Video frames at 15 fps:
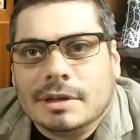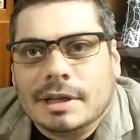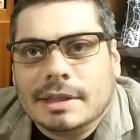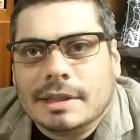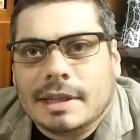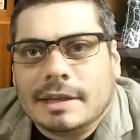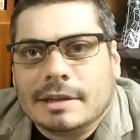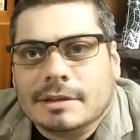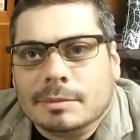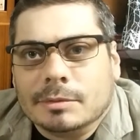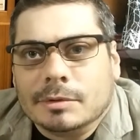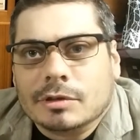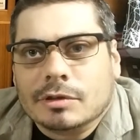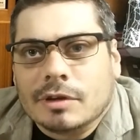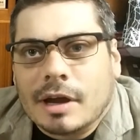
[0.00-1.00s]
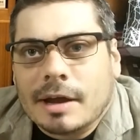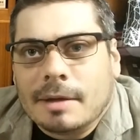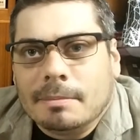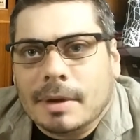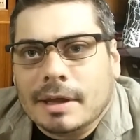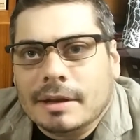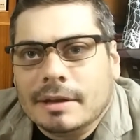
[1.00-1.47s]
and hit that
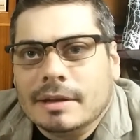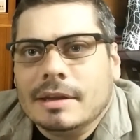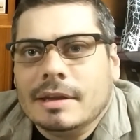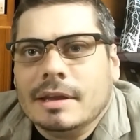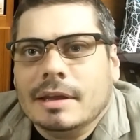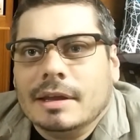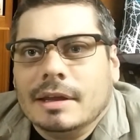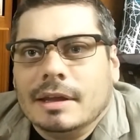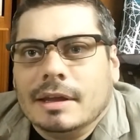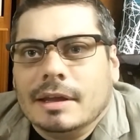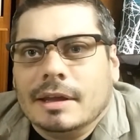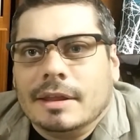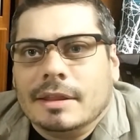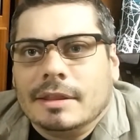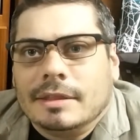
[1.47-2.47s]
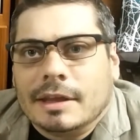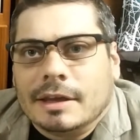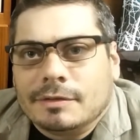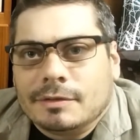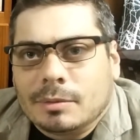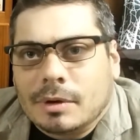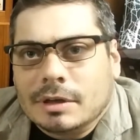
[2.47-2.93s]
subscribe button.
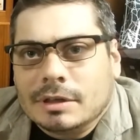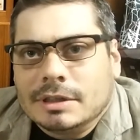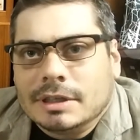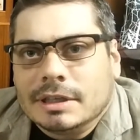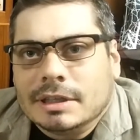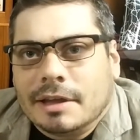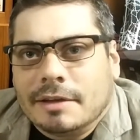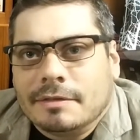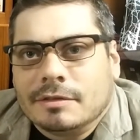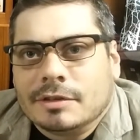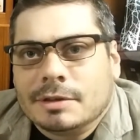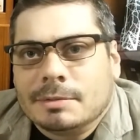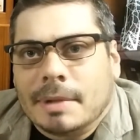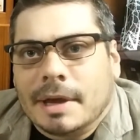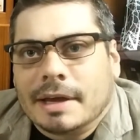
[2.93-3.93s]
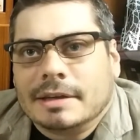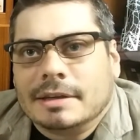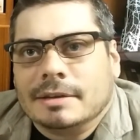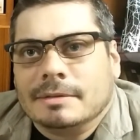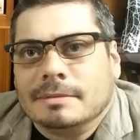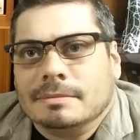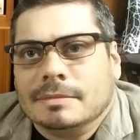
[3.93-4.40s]
Thanks for watching. Love and respect.
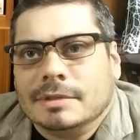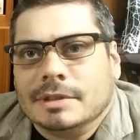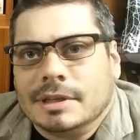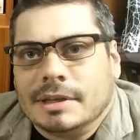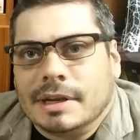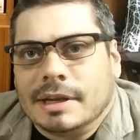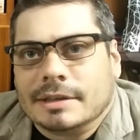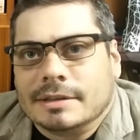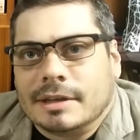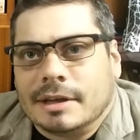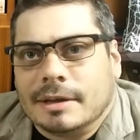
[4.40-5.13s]
See you next